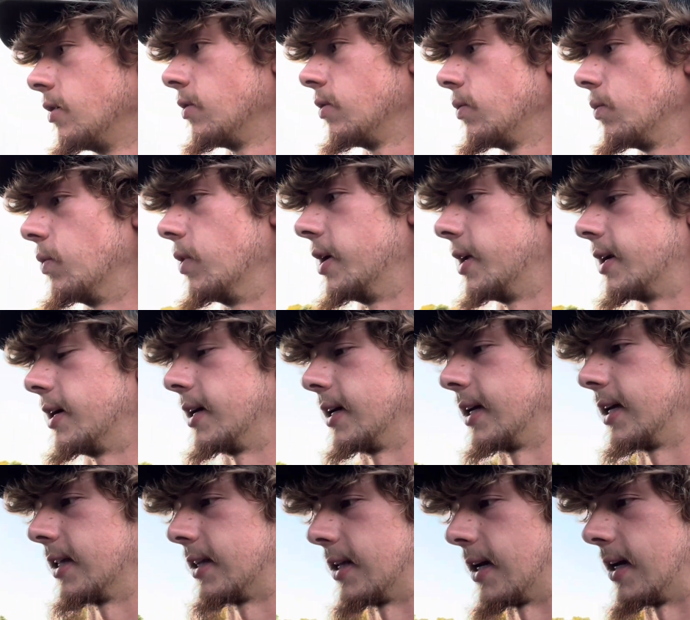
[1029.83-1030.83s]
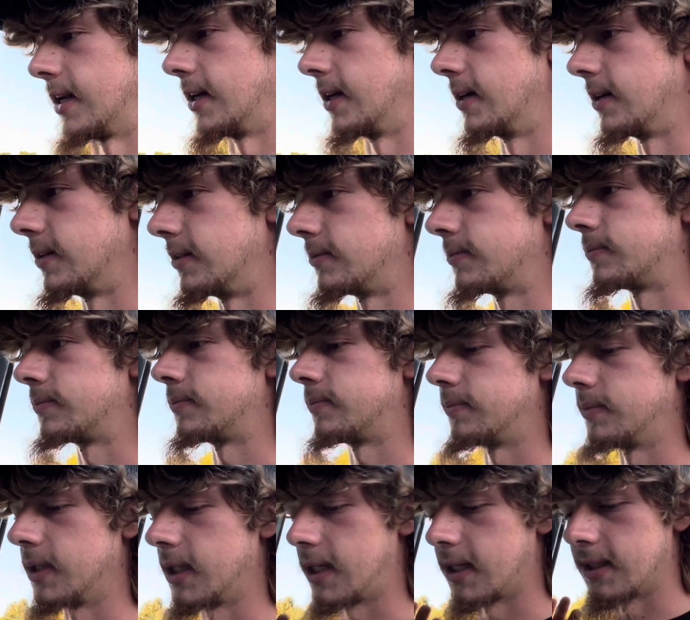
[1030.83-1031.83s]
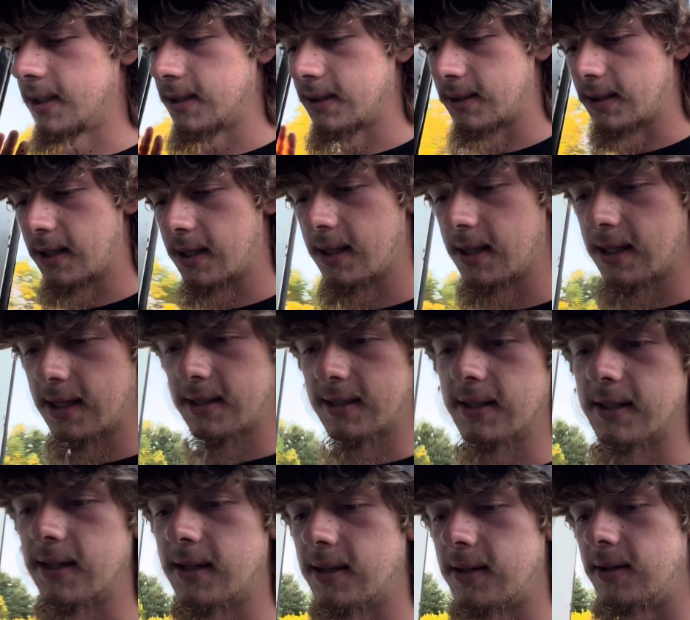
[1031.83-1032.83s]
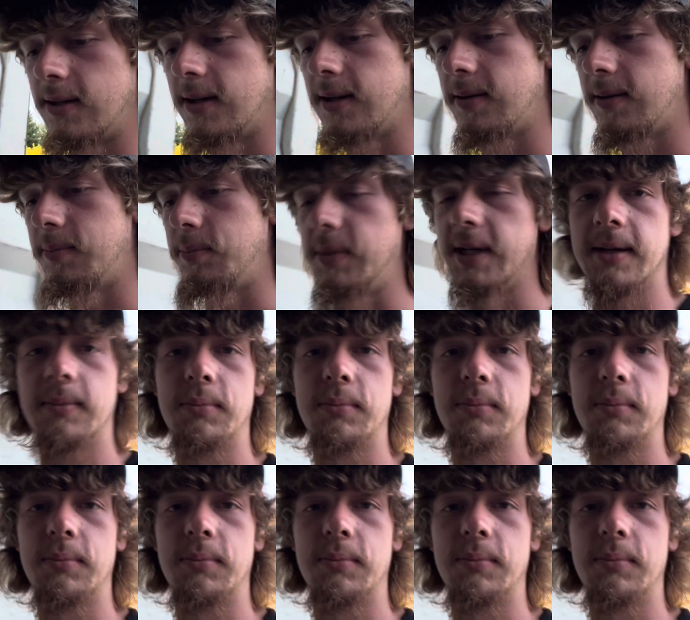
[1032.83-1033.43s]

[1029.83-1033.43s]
when I get that done, because that's another big